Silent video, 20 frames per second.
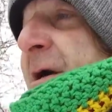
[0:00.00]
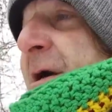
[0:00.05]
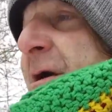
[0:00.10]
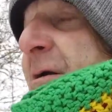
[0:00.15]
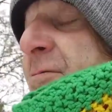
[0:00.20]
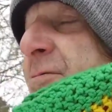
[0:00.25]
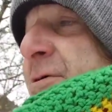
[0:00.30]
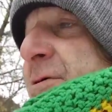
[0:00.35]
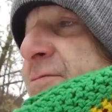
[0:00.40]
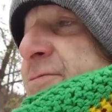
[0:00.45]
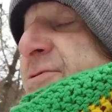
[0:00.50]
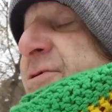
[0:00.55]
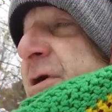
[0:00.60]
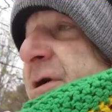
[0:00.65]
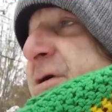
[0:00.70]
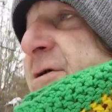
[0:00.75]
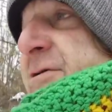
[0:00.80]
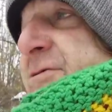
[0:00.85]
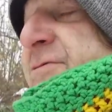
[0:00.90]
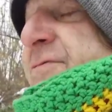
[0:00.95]
I want to
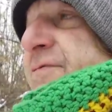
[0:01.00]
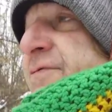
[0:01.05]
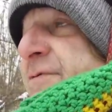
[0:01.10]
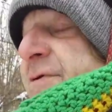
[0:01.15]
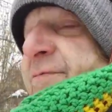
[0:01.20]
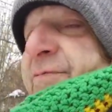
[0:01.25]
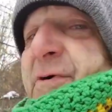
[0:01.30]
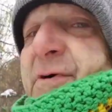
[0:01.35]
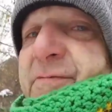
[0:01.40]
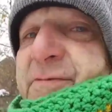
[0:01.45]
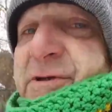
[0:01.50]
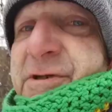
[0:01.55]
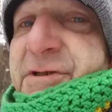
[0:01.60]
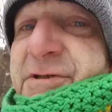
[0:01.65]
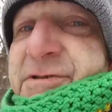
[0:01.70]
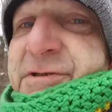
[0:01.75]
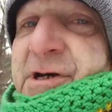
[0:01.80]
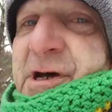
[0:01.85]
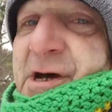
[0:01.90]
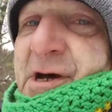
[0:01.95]
change and flip up
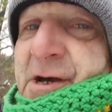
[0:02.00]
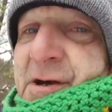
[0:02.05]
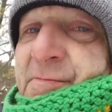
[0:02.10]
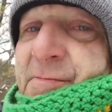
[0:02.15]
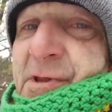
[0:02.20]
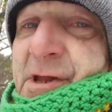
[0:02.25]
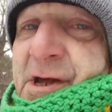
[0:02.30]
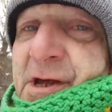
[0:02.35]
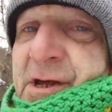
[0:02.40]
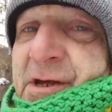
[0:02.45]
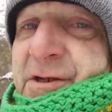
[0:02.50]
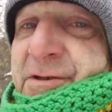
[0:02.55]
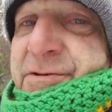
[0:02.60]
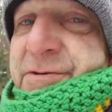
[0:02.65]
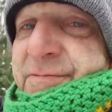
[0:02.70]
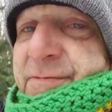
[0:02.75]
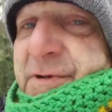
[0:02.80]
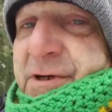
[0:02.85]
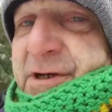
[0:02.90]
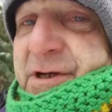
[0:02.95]
these
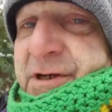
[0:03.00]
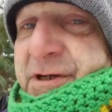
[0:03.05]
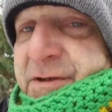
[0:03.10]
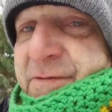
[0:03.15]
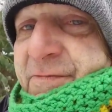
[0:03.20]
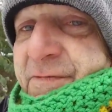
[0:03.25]
timelines, man.